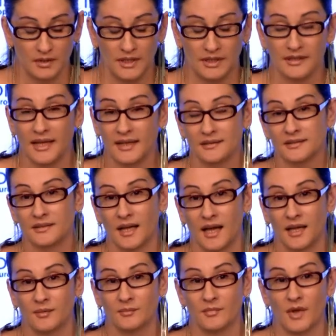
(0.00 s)
in that
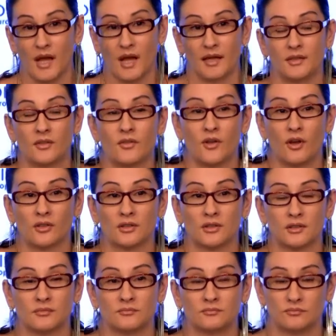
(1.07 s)
time, I
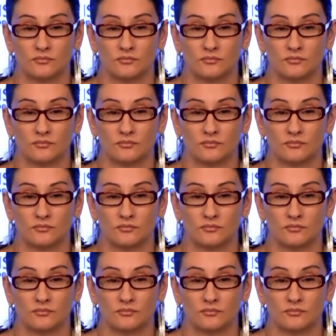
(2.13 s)
thought